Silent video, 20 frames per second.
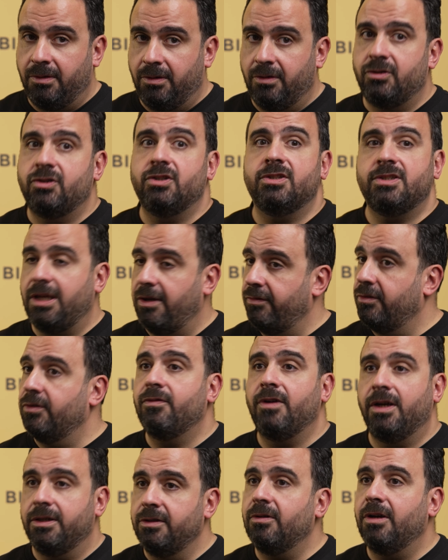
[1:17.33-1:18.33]
You just have to
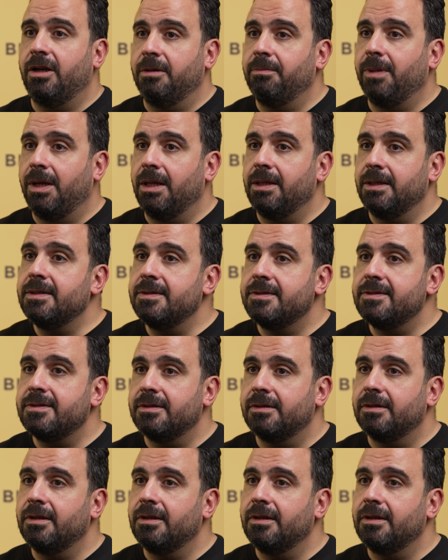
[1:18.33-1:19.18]
find the right balance.